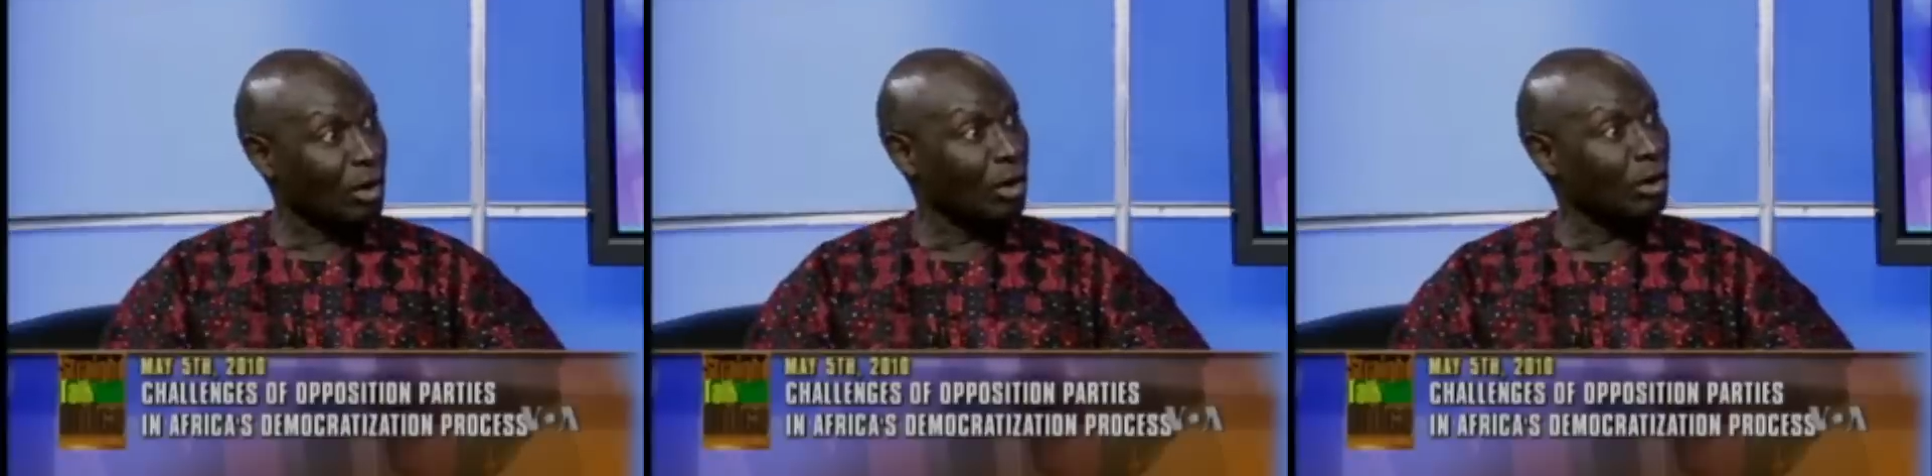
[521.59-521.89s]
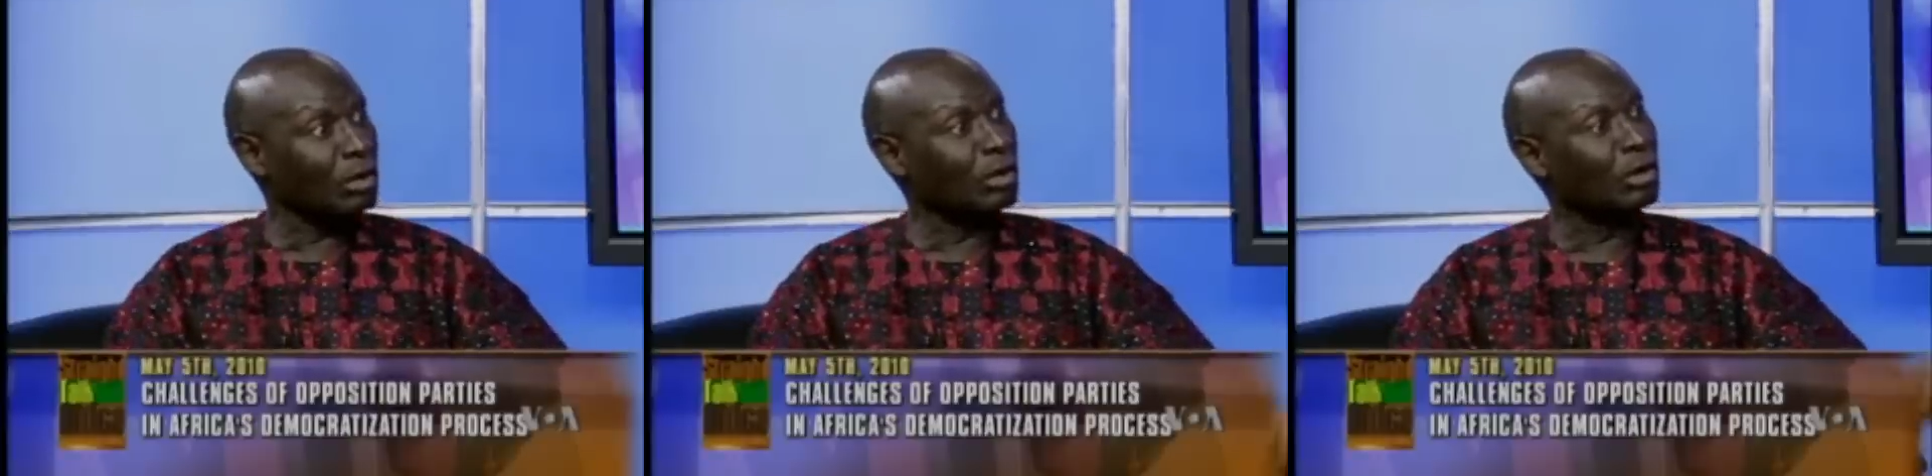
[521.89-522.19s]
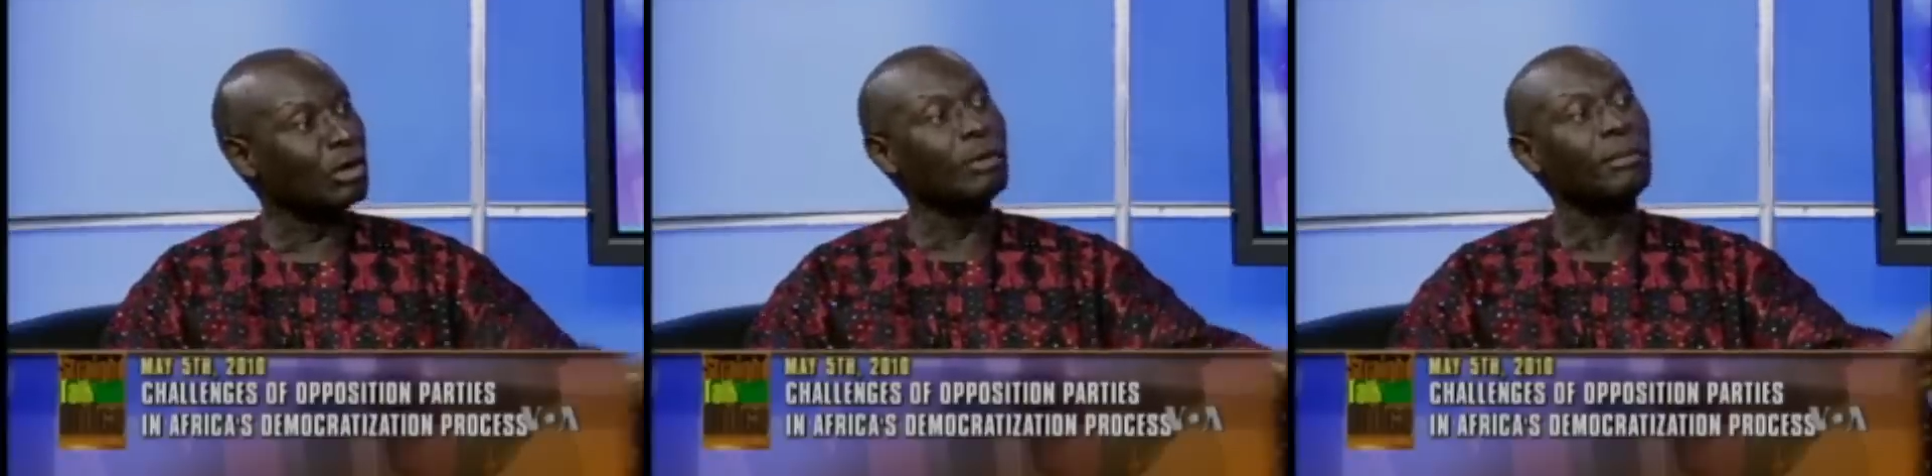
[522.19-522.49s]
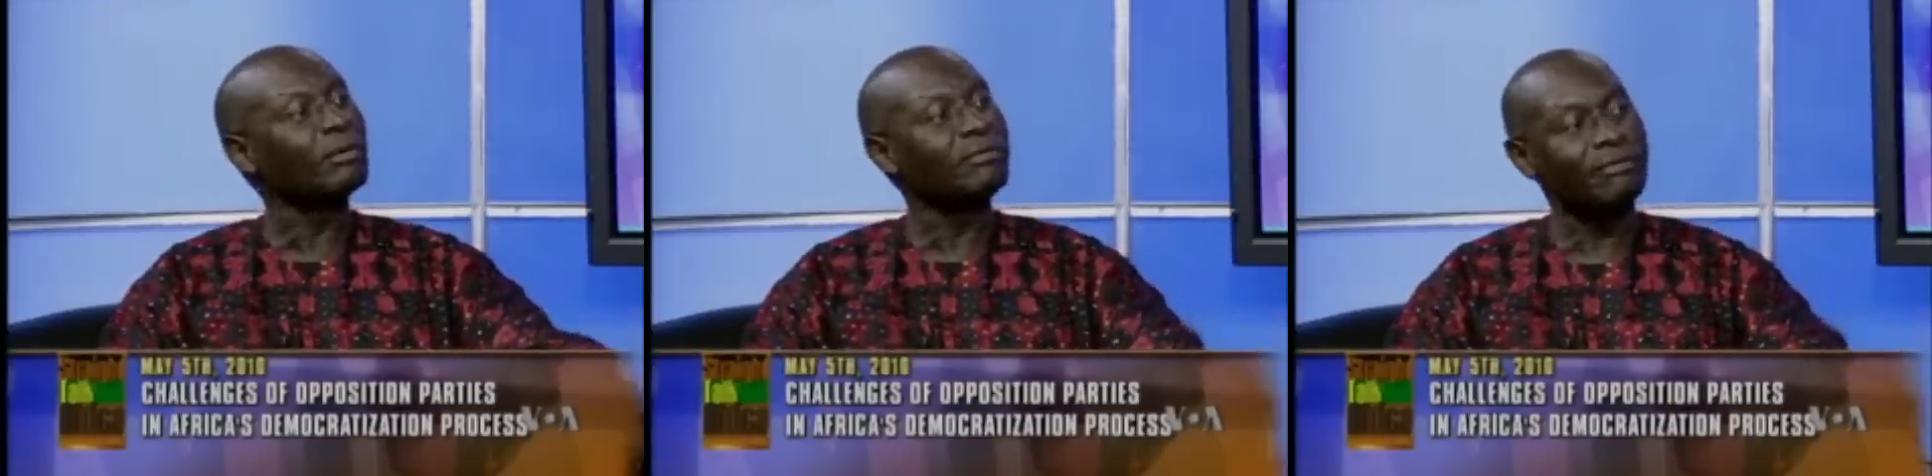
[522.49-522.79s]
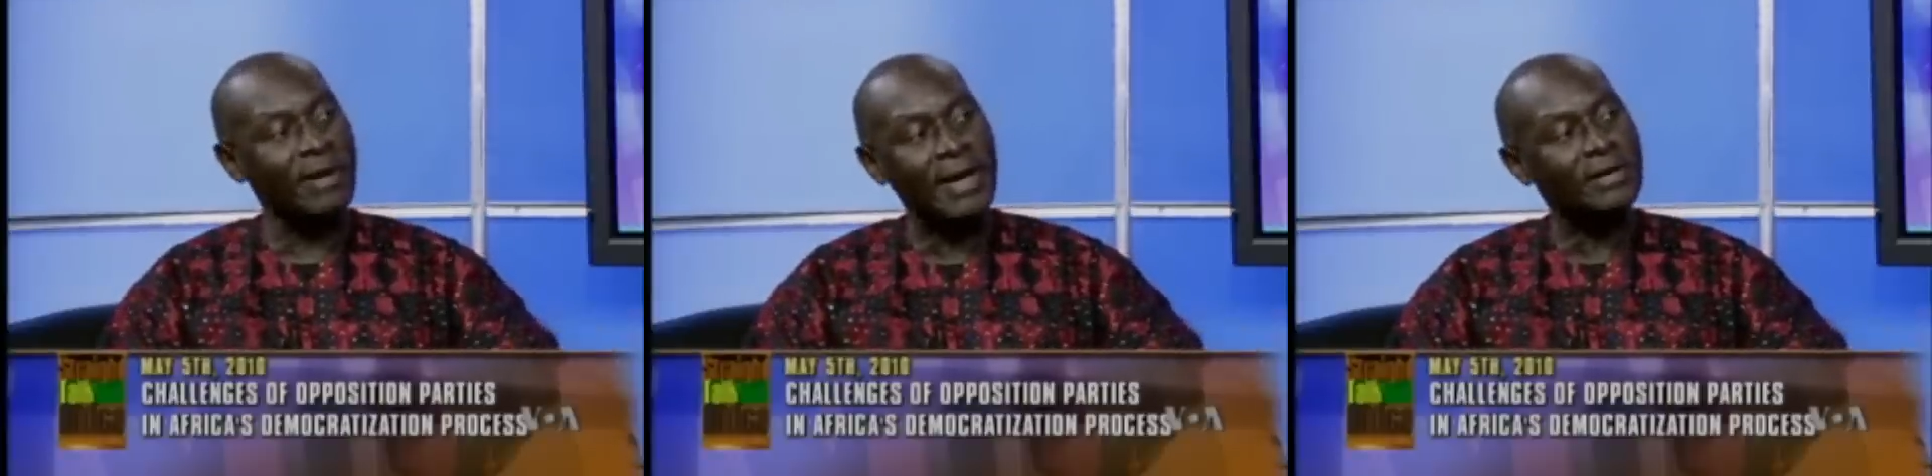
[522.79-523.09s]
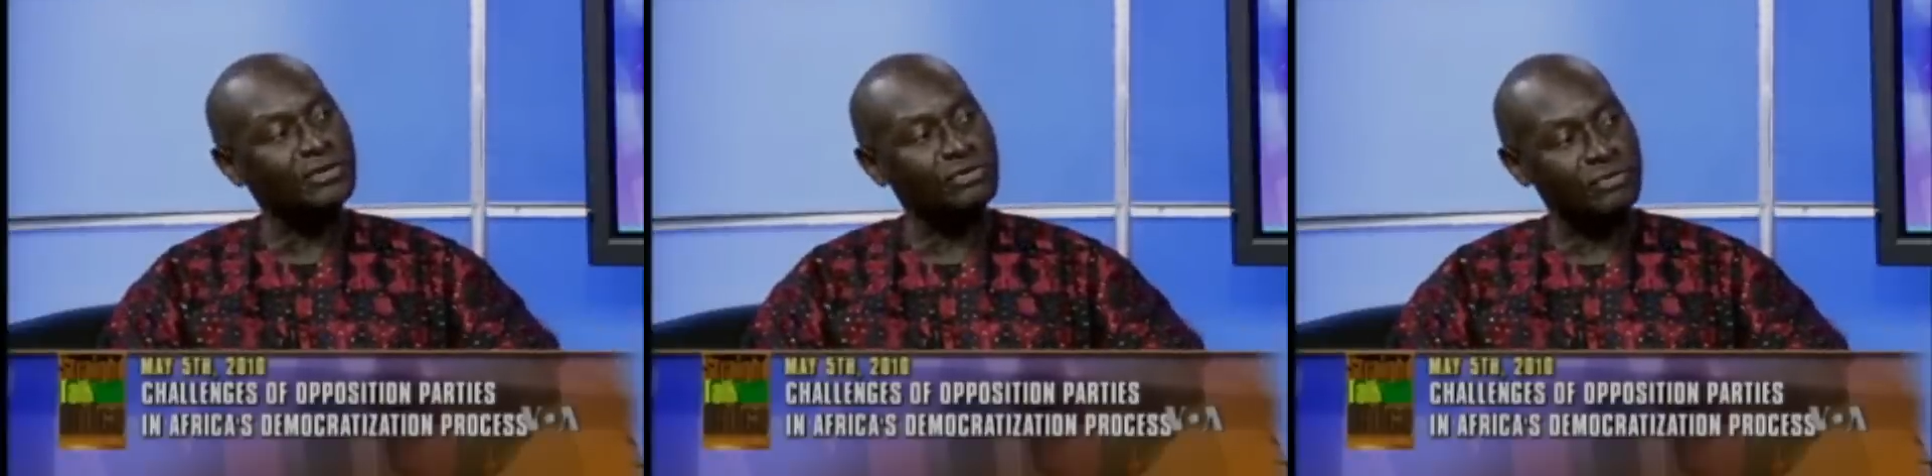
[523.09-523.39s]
called Global Fund